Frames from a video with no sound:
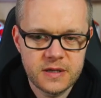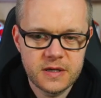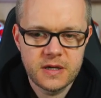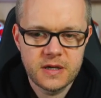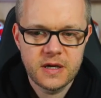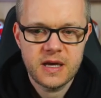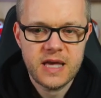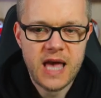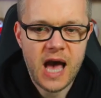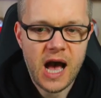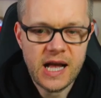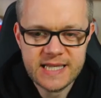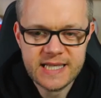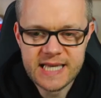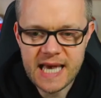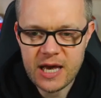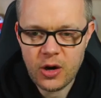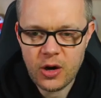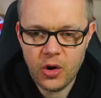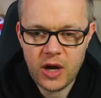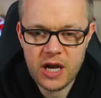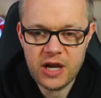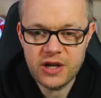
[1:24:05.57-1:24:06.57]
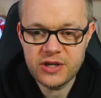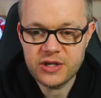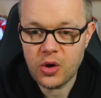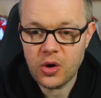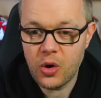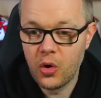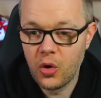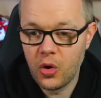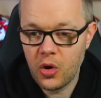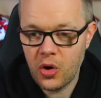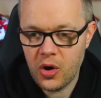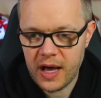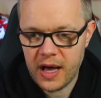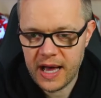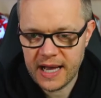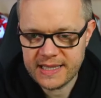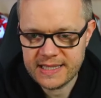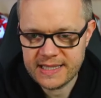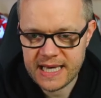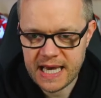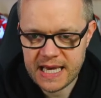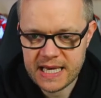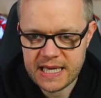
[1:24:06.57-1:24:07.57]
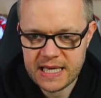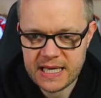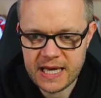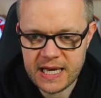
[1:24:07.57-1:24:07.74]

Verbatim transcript: Yeah, I'd take Højlund or I'd take...